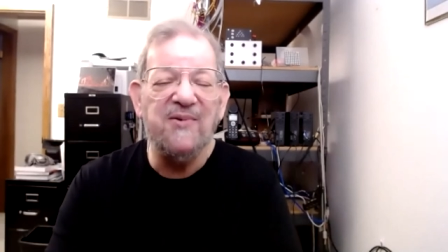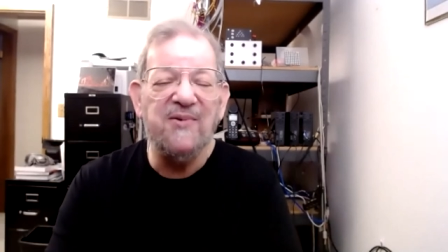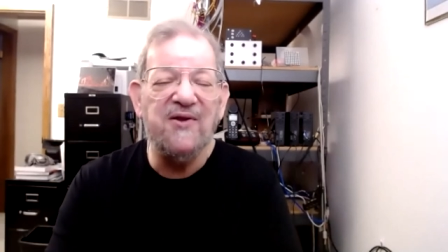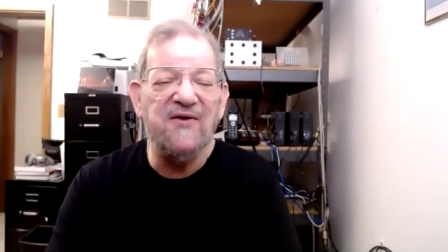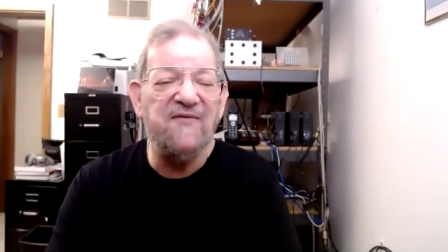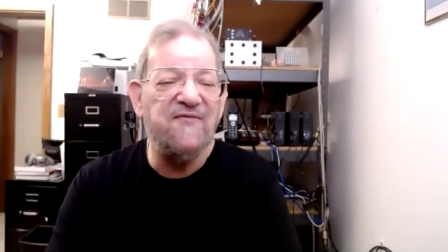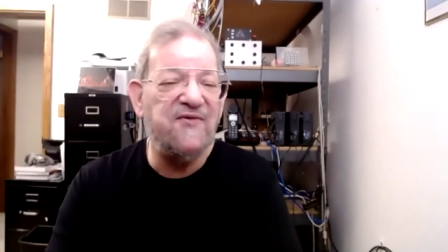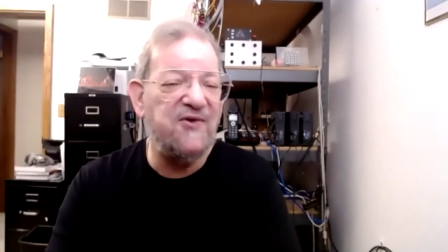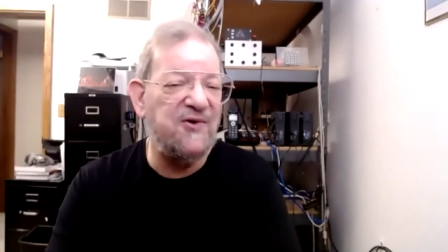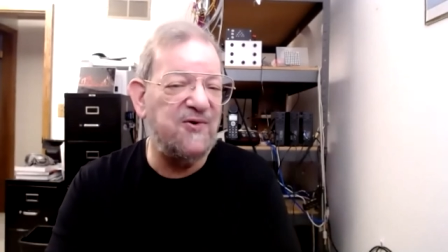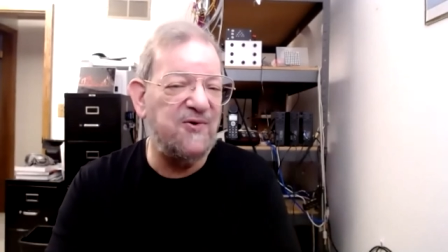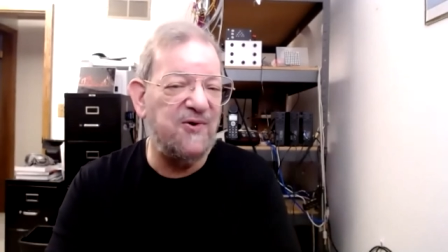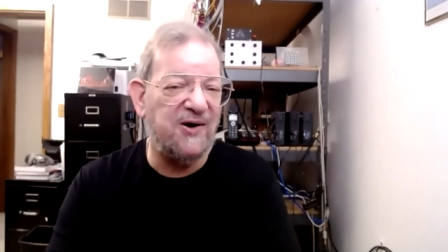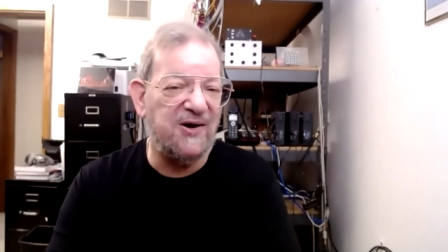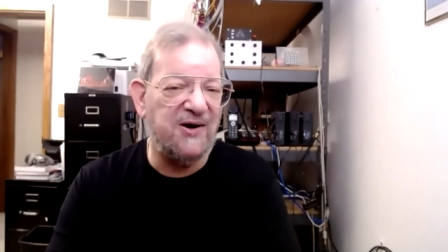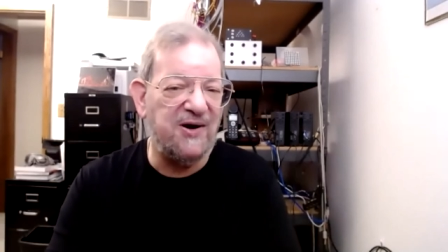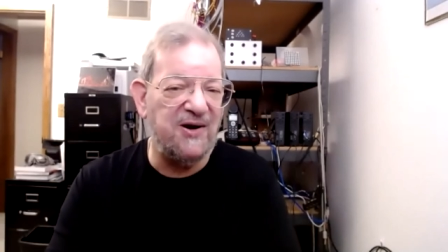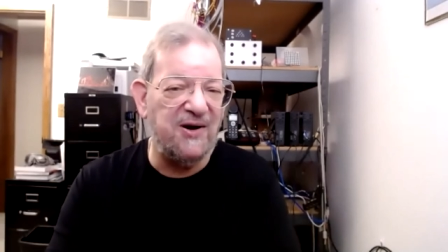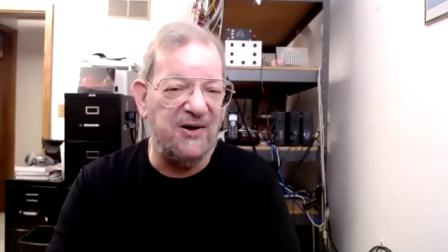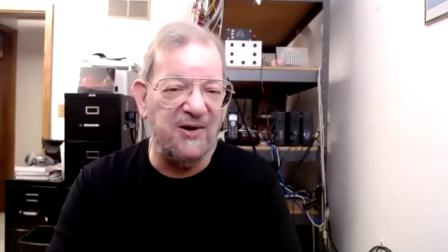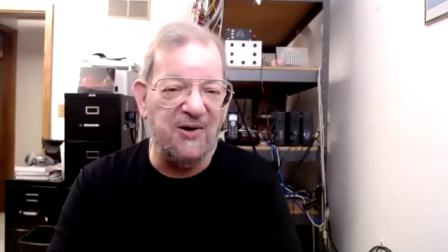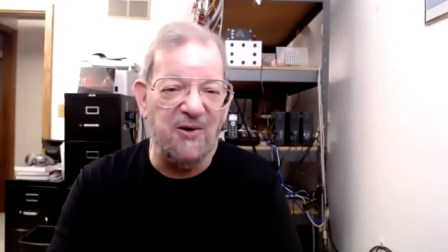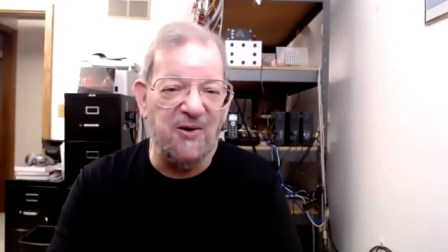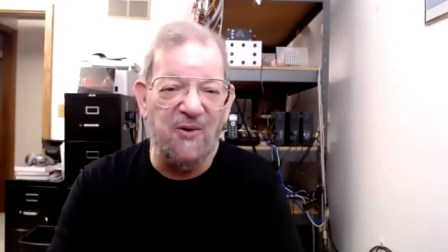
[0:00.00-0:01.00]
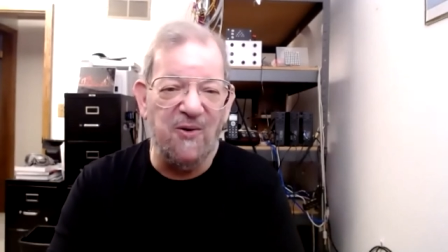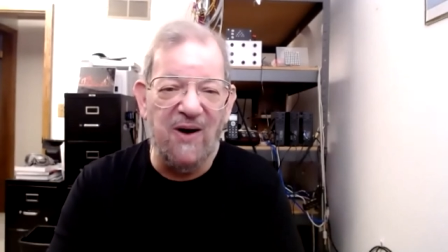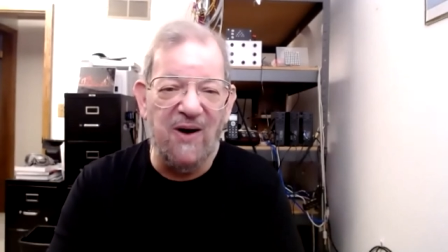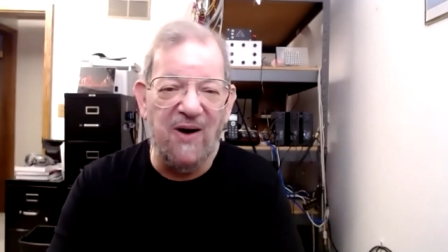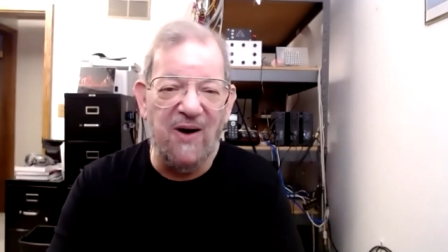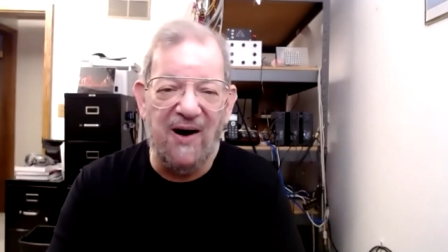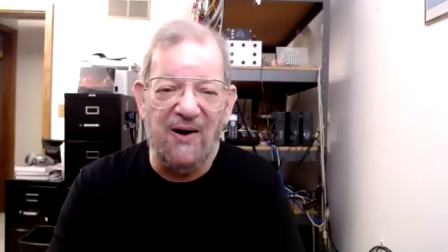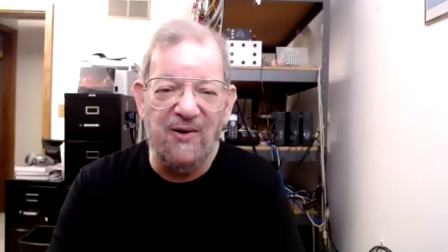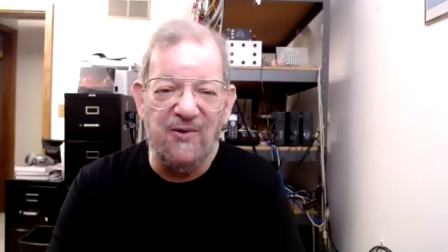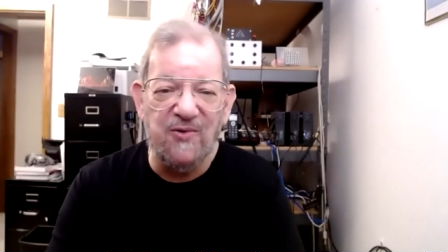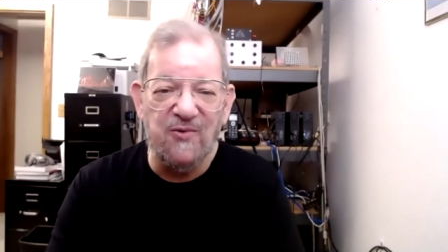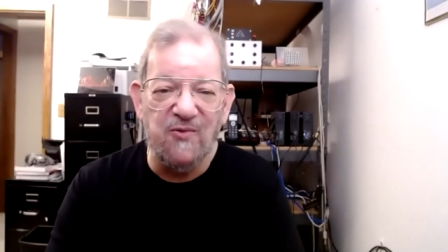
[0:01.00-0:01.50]
many of you are going to go
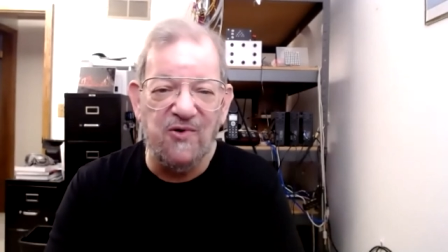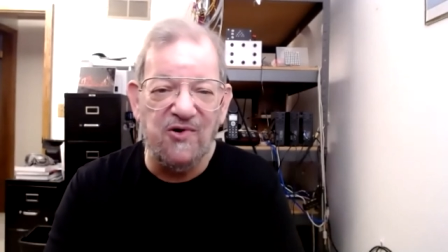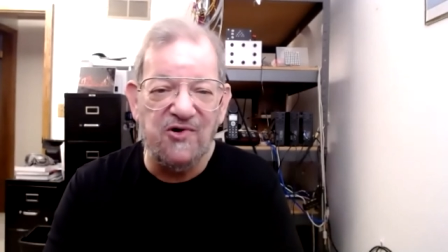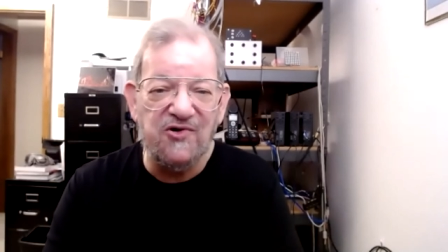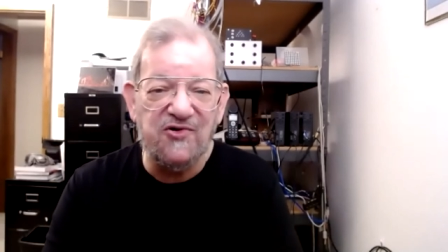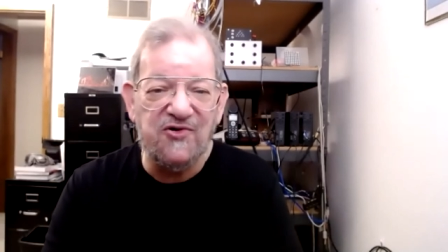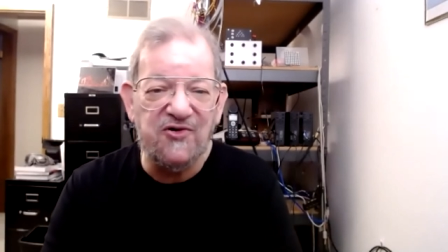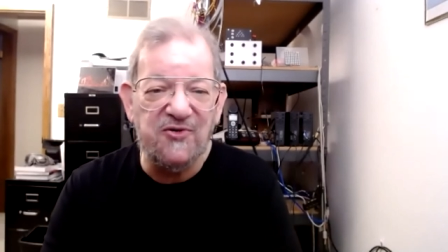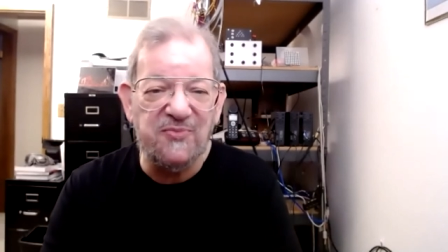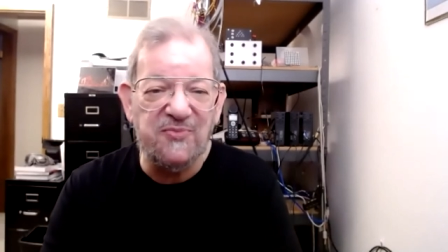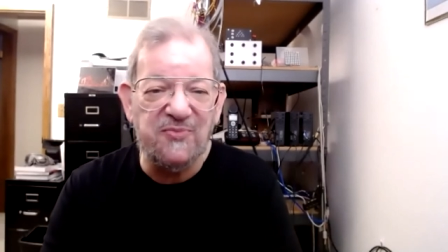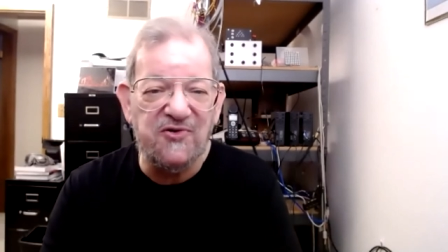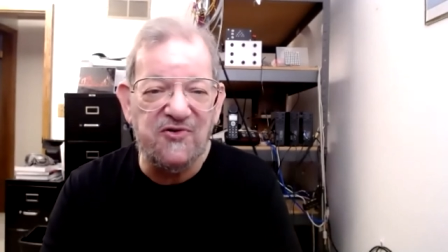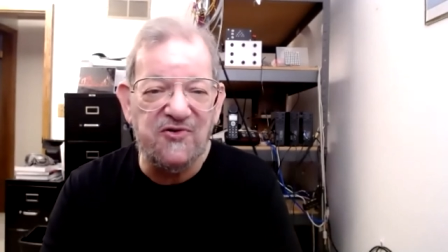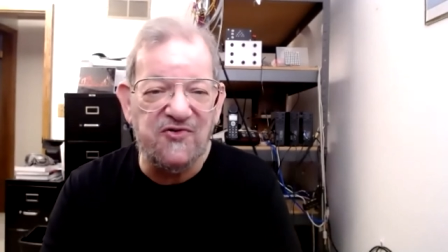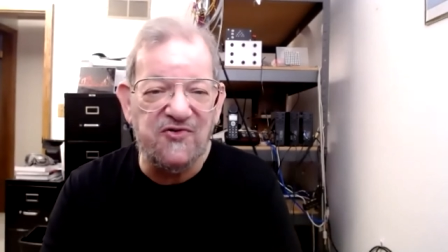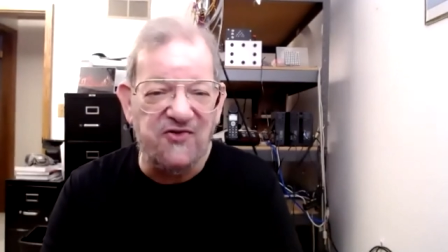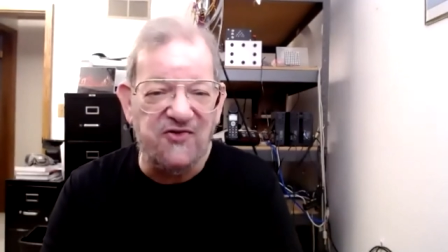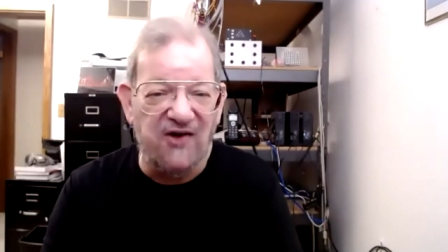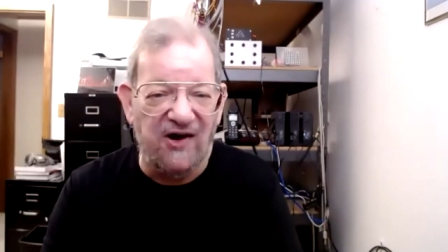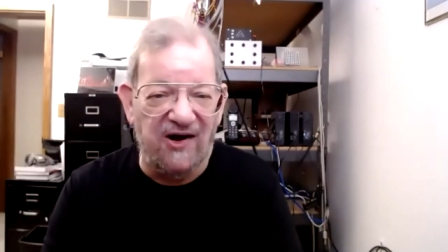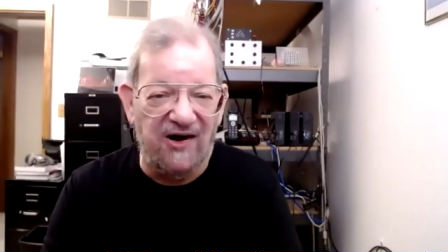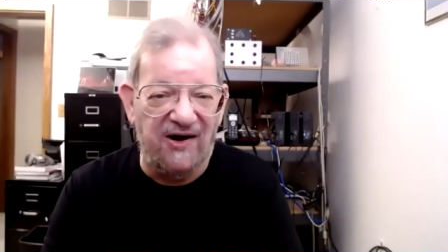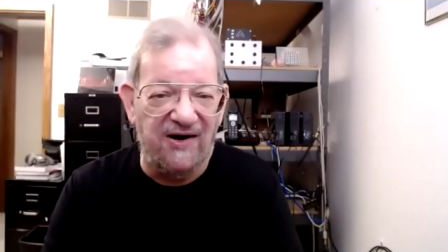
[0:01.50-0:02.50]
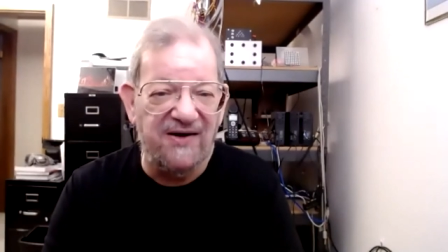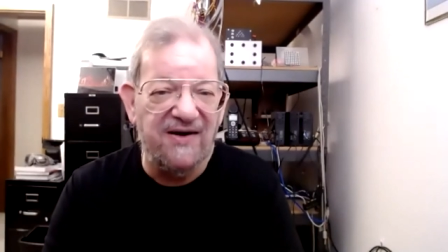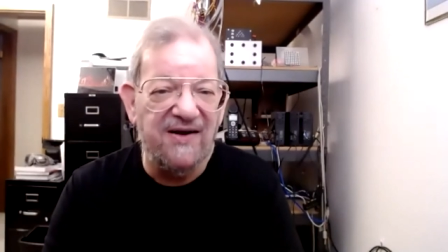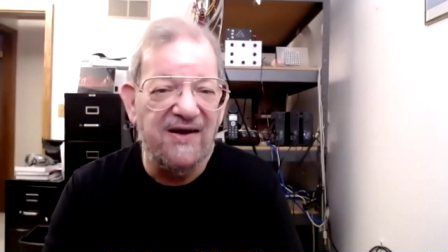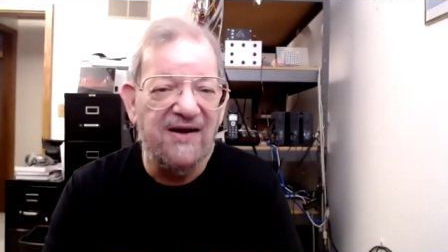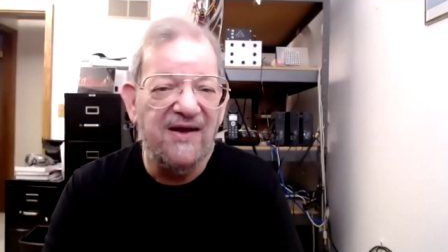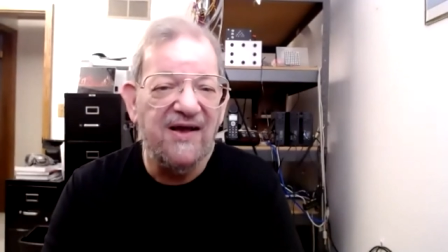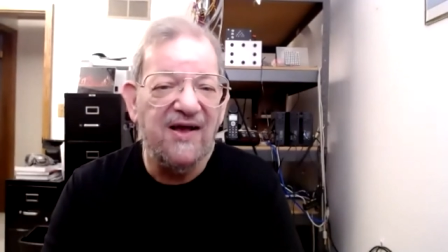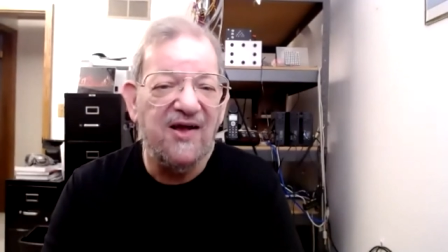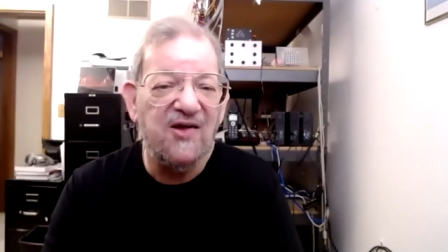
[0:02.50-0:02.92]
out and worship the sun?